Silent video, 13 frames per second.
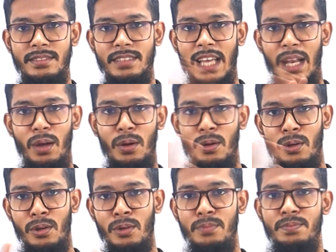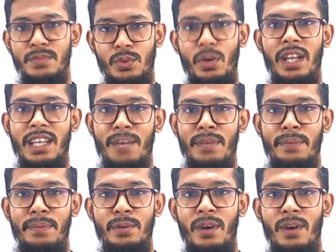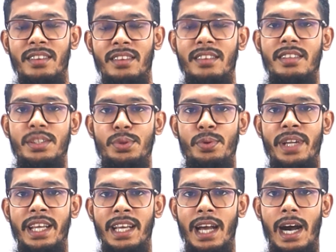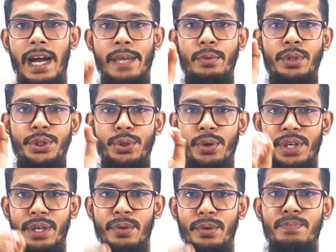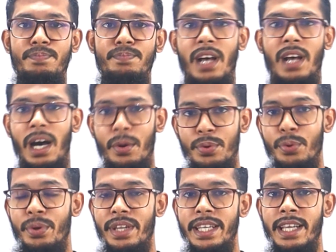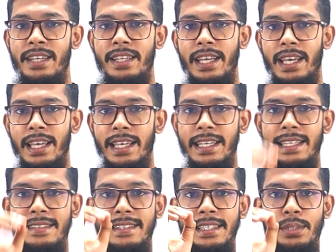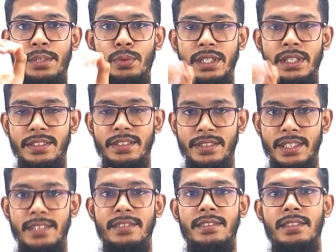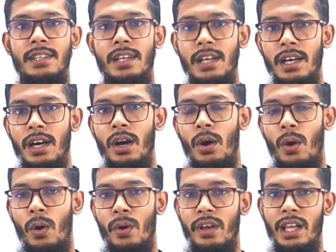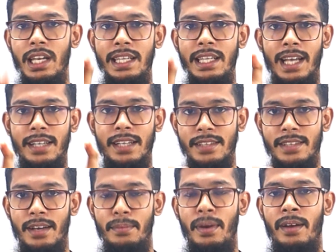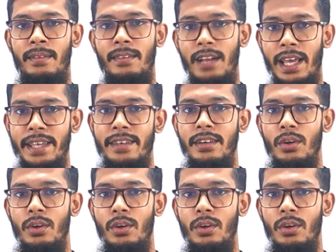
Hello, welcome everyone. Today I will show you how to create a EC2 instance or Linux server like